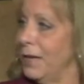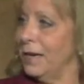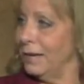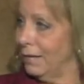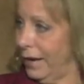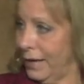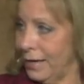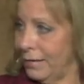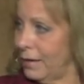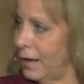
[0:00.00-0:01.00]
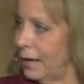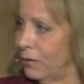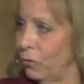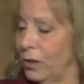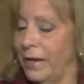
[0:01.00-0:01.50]
because like I said, I
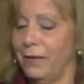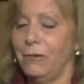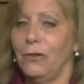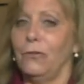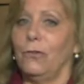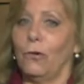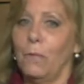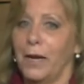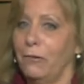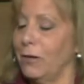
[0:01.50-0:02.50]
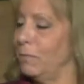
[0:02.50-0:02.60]
can relate to you so much.